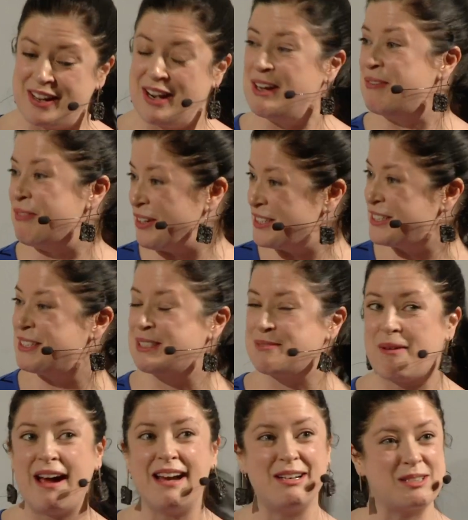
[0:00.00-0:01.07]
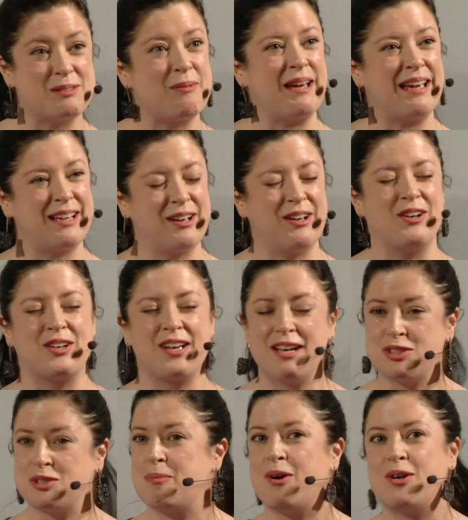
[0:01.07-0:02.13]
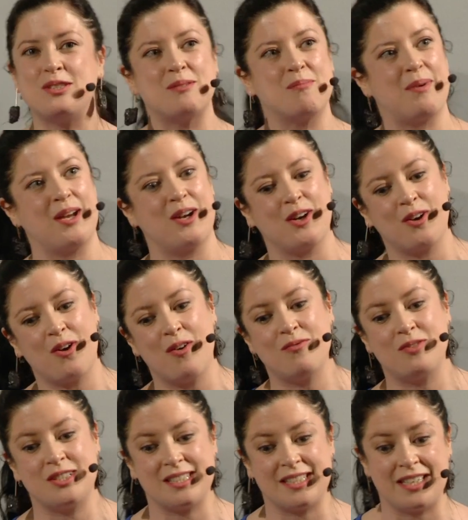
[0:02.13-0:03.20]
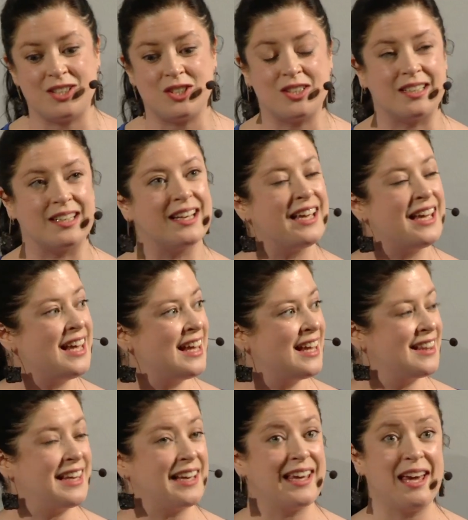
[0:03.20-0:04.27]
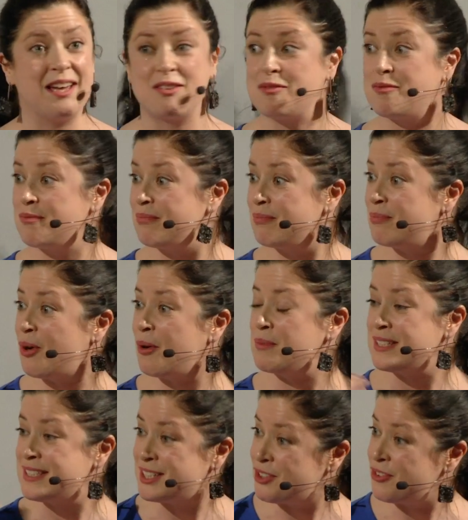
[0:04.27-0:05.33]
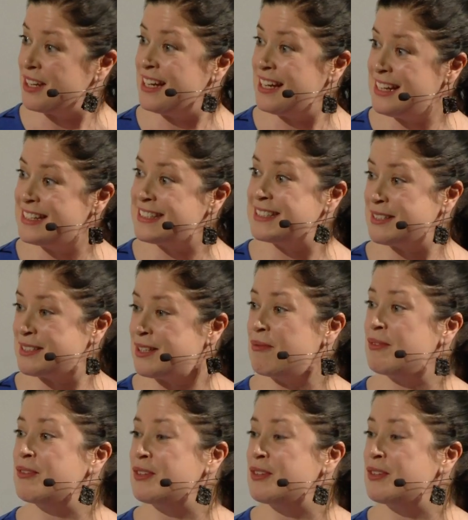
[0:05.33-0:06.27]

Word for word: very much inspired by her gastropods and by our conversation that kind of brought me to create. So some